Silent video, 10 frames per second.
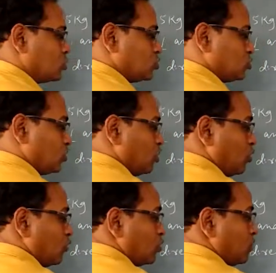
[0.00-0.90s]

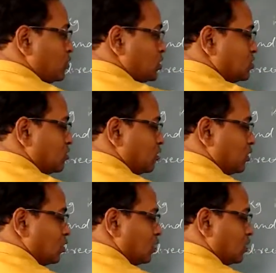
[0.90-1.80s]
So from this
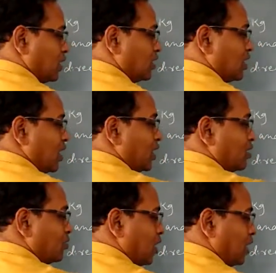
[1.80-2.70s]
right
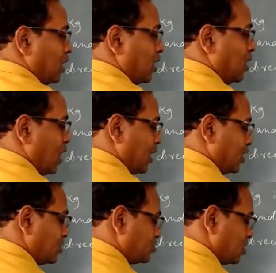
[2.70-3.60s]
angle triangle,
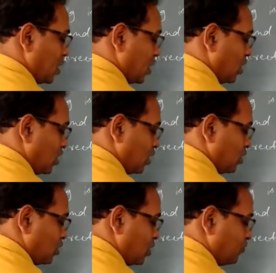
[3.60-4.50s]
I can say
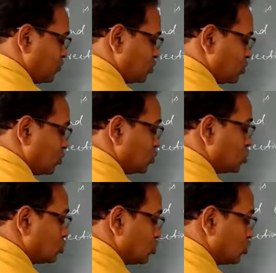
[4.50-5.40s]
F is
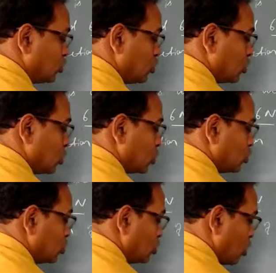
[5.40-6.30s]
equals to
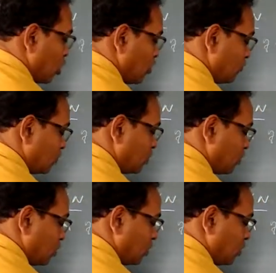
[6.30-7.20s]
root of
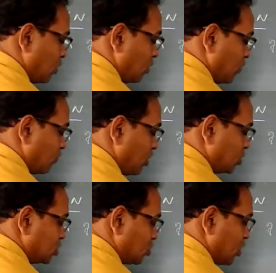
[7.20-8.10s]

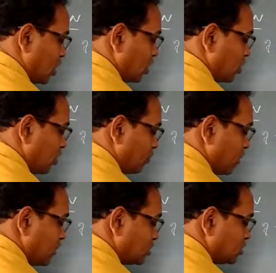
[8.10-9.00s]
Fx square
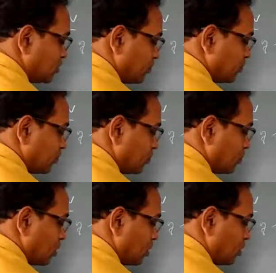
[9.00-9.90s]
plus
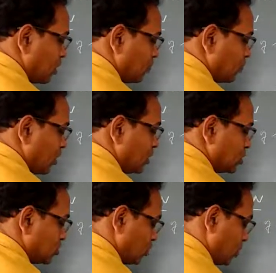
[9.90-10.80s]
Fy
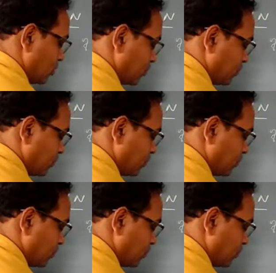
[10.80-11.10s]
square.